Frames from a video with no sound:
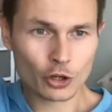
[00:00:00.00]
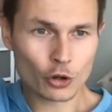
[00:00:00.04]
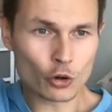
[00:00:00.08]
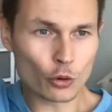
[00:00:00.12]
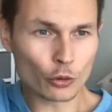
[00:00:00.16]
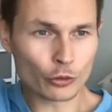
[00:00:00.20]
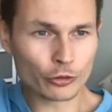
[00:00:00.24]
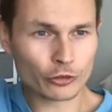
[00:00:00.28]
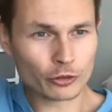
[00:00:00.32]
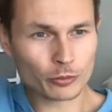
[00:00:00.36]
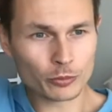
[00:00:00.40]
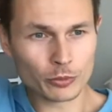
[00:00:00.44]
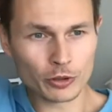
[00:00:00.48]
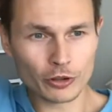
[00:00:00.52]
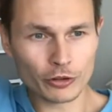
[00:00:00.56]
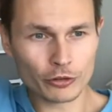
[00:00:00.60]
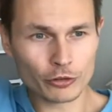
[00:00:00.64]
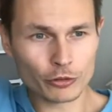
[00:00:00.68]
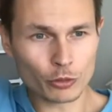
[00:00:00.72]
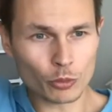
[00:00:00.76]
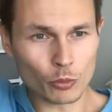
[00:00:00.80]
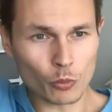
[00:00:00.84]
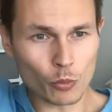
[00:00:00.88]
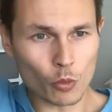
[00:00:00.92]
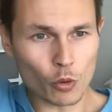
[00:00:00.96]

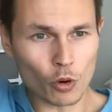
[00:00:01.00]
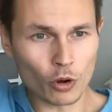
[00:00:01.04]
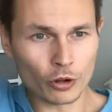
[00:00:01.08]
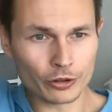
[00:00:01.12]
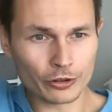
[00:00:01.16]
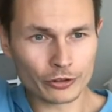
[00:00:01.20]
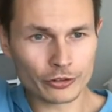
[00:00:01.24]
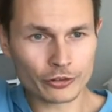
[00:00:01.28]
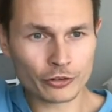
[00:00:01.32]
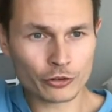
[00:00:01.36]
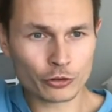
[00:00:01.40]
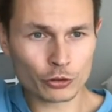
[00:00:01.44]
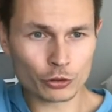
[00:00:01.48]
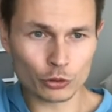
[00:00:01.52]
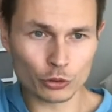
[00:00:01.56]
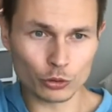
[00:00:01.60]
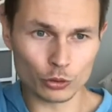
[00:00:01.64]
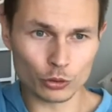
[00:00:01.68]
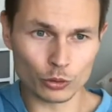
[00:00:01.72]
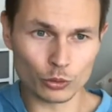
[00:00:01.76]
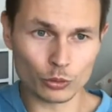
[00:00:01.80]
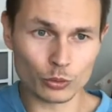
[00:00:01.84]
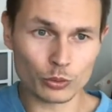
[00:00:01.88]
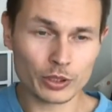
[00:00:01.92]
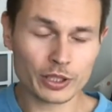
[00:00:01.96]
Customers want
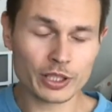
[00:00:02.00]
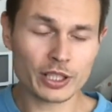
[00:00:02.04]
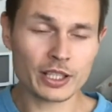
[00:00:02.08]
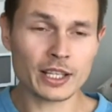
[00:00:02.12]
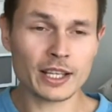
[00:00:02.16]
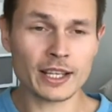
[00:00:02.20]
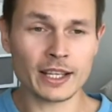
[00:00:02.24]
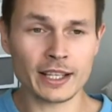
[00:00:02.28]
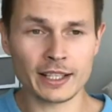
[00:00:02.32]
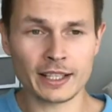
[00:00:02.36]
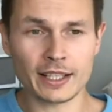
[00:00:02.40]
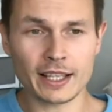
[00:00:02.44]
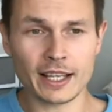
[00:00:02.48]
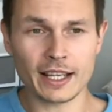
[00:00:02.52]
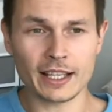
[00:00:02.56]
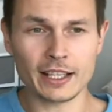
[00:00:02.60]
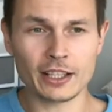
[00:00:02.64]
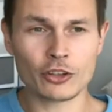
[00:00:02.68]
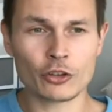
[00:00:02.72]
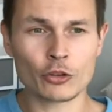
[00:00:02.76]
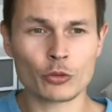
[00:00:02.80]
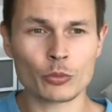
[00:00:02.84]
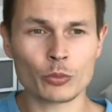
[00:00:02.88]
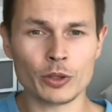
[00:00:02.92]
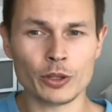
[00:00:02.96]
to
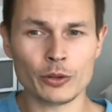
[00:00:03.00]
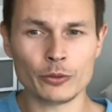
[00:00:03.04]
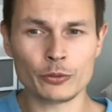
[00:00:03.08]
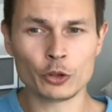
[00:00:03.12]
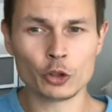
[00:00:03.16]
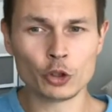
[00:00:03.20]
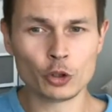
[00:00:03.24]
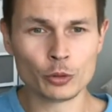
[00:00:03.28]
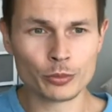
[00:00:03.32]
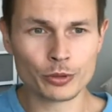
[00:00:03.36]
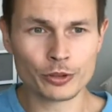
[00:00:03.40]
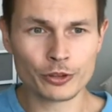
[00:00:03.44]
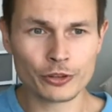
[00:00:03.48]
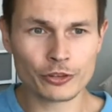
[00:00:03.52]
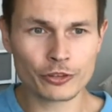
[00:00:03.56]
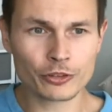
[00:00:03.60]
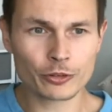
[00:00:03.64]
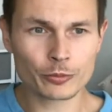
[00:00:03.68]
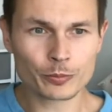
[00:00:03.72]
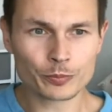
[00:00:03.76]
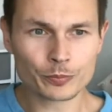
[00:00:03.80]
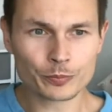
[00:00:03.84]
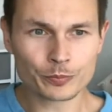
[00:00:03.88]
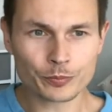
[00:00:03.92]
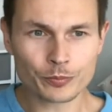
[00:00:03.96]
engage with
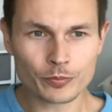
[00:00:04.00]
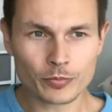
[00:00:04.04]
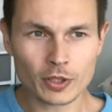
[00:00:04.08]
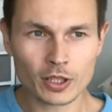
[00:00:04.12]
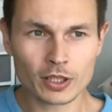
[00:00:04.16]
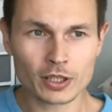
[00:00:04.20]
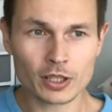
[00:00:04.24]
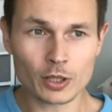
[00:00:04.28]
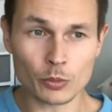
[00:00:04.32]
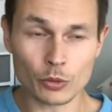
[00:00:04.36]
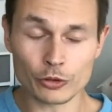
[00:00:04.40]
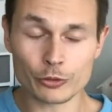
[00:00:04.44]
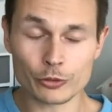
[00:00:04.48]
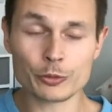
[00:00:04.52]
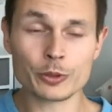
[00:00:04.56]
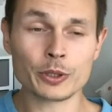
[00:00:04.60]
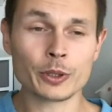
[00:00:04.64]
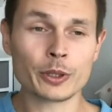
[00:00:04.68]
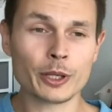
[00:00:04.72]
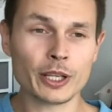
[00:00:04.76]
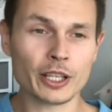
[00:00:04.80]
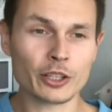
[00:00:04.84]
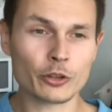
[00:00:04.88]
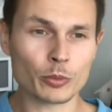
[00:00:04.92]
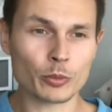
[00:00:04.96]
humans, they want to
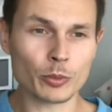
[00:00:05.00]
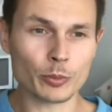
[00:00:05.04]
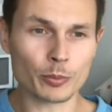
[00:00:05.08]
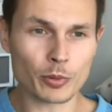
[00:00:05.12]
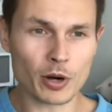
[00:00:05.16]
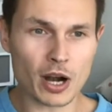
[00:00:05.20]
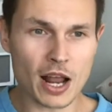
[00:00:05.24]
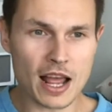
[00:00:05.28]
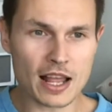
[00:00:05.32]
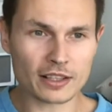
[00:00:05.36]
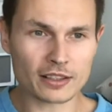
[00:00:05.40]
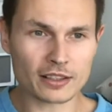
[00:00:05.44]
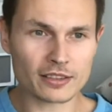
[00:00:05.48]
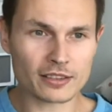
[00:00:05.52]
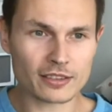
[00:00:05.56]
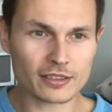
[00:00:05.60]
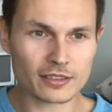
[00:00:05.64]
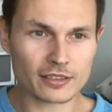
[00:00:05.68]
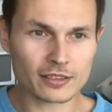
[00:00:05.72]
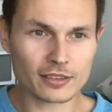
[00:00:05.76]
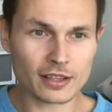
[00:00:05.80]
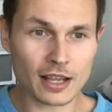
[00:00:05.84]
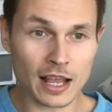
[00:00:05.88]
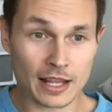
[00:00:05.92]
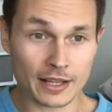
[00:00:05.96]
engage with
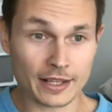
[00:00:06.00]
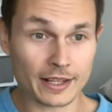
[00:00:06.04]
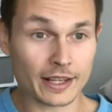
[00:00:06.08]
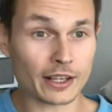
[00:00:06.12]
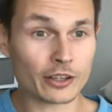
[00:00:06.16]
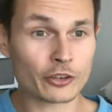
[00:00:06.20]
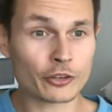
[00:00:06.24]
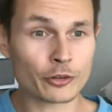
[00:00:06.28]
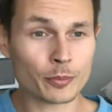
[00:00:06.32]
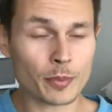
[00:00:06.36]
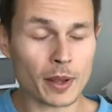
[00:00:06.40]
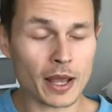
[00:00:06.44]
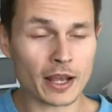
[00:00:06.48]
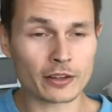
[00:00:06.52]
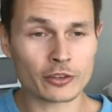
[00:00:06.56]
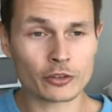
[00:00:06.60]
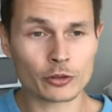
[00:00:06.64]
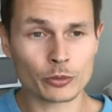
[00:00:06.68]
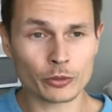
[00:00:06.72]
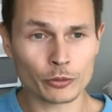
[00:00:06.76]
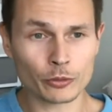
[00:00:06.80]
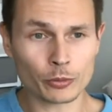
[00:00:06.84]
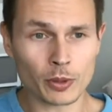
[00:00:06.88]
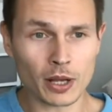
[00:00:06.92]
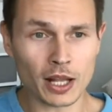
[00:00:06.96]
brands, and they expect
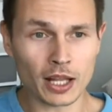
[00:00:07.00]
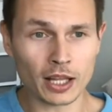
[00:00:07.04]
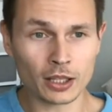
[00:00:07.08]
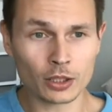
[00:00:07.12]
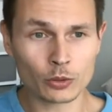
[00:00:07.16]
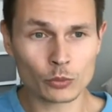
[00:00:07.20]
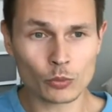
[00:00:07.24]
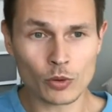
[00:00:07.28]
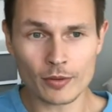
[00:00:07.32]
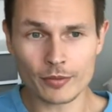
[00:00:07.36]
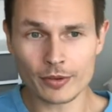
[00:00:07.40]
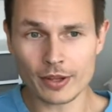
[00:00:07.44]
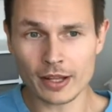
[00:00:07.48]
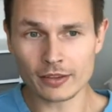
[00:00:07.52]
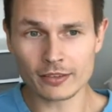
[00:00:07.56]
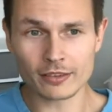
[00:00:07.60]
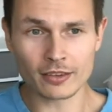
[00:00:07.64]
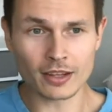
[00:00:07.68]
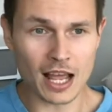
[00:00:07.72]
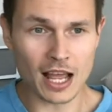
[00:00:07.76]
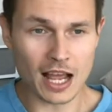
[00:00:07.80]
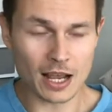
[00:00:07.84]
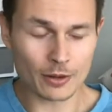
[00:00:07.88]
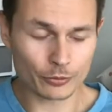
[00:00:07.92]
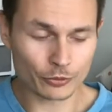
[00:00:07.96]
to as well, whether that's
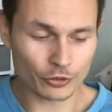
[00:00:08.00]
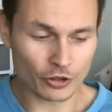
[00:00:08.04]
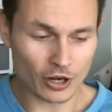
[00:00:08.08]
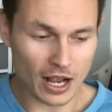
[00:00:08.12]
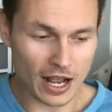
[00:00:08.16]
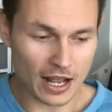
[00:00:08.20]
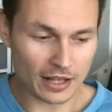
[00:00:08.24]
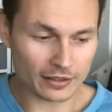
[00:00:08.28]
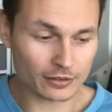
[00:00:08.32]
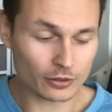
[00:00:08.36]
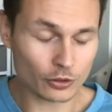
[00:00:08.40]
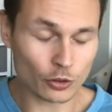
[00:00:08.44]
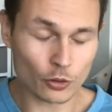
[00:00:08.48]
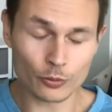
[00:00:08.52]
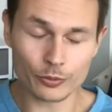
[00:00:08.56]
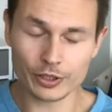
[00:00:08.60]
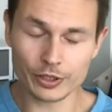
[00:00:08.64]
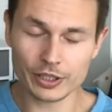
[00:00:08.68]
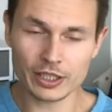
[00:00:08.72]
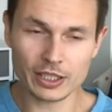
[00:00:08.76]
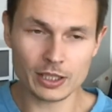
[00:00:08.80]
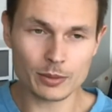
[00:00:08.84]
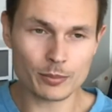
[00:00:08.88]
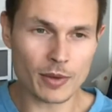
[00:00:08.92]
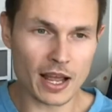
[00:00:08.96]
live chat, over
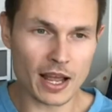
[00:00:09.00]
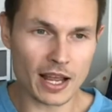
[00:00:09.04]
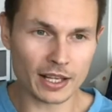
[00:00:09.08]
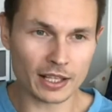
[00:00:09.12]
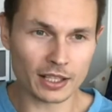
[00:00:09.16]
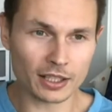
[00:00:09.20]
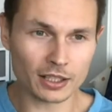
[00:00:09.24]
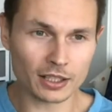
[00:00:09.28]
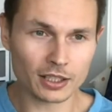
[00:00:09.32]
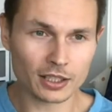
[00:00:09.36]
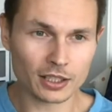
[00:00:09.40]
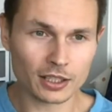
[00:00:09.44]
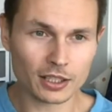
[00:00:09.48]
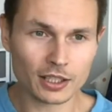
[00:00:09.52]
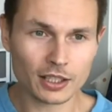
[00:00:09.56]
email,